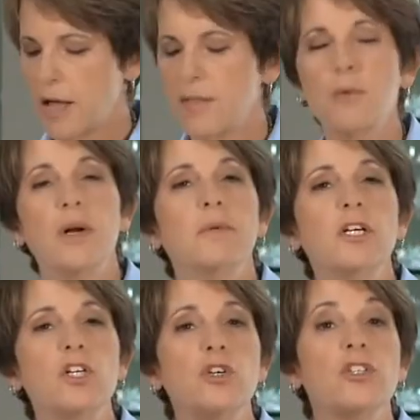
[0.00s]
And then what I'm
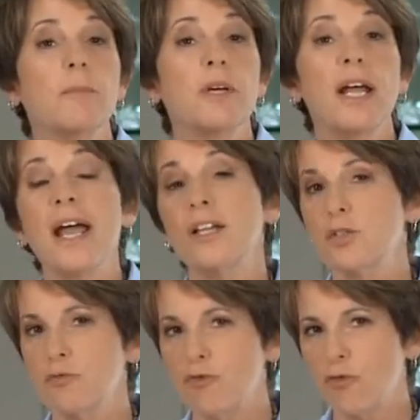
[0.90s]
going to do is I'm going to add
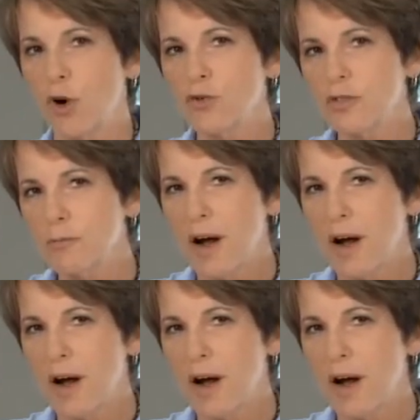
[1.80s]
some frozen